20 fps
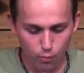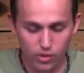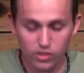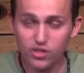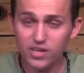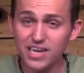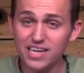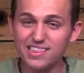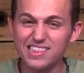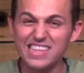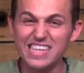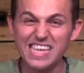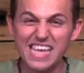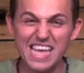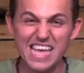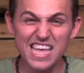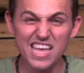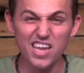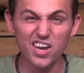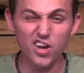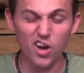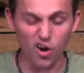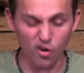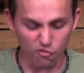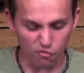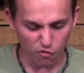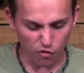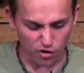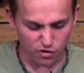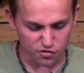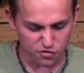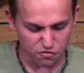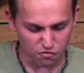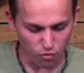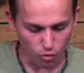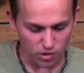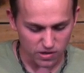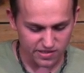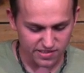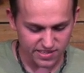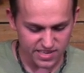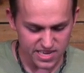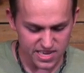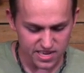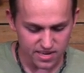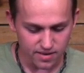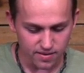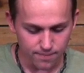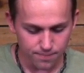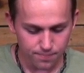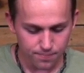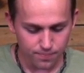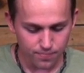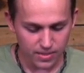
we look at the end of verse 14